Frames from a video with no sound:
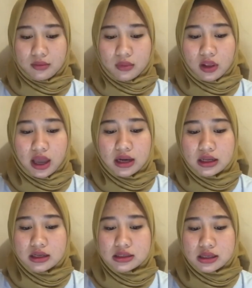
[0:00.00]
And
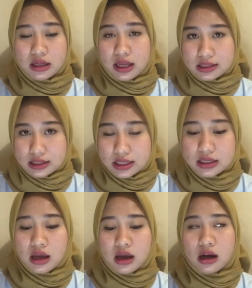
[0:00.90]
in this analysis,
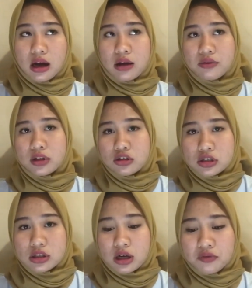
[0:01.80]
I will use
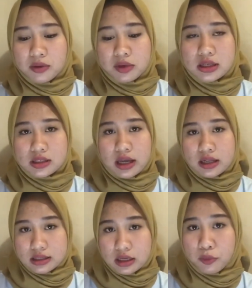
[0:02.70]
the feminist
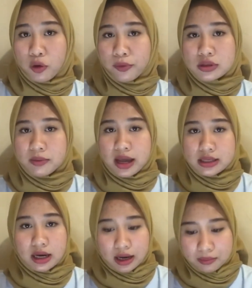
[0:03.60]
stylistic proposed by
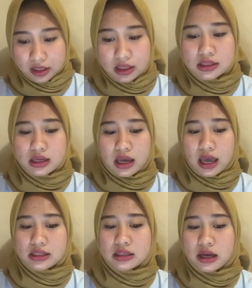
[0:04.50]
Sarah Mills
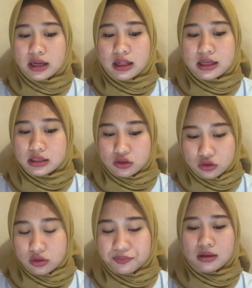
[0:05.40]
as the analysis
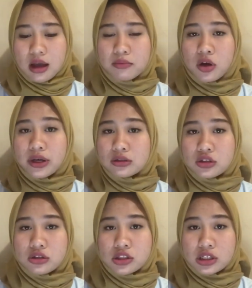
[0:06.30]
tool. I'm going to
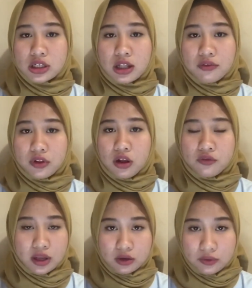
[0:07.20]
use three levels of
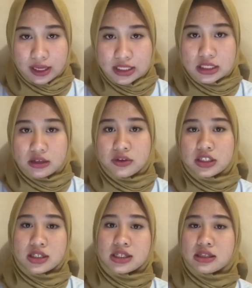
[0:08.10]
language,
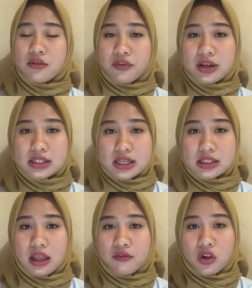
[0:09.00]
which is the first is
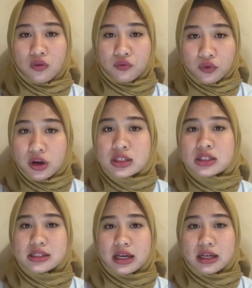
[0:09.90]
level of
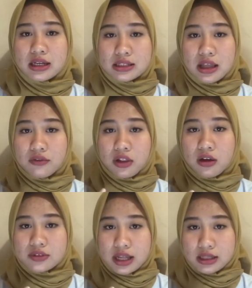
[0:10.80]
words, second is level
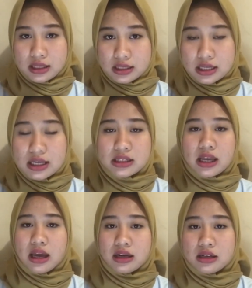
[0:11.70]
of sentences,
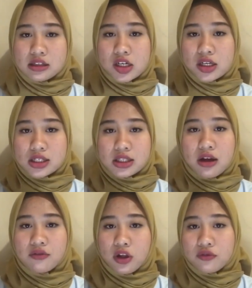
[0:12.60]
and the third is
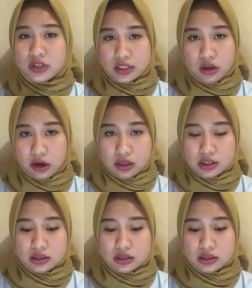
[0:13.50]
level of discourse.